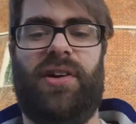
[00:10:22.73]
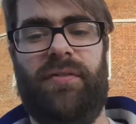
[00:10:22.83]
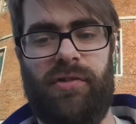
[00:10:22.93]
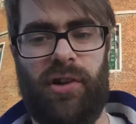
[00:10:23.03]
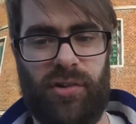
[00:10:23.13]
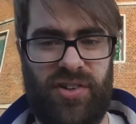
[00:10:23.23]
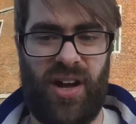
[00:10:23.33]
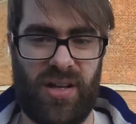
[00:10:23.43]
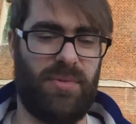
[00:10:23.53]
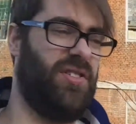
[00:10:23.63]
done it for a long
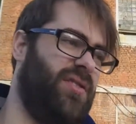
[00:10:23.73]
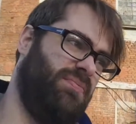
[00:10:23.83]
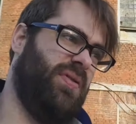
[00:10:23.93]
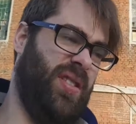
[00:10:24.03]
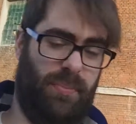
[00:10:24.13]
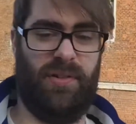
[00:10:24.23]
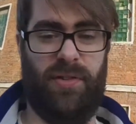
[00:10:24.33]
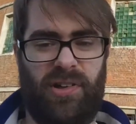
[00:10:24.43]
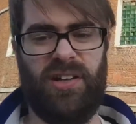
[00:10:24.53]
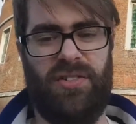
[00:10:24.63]
time is simply
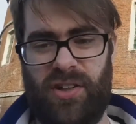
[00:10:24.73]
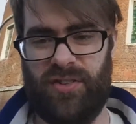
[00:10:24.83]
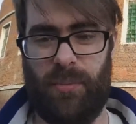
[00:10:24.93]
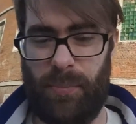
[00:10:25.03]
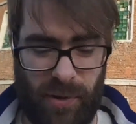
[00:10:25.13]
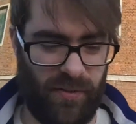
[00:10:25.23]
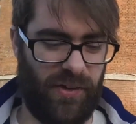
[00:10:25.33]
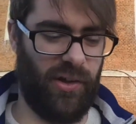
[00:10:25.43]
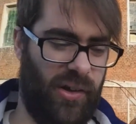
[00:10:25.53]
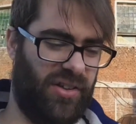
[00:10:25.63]
through laziness, I'll be
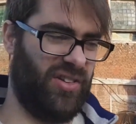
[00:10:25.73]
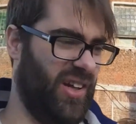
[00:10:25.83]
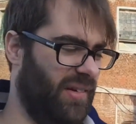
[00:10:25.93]
perfectly honest,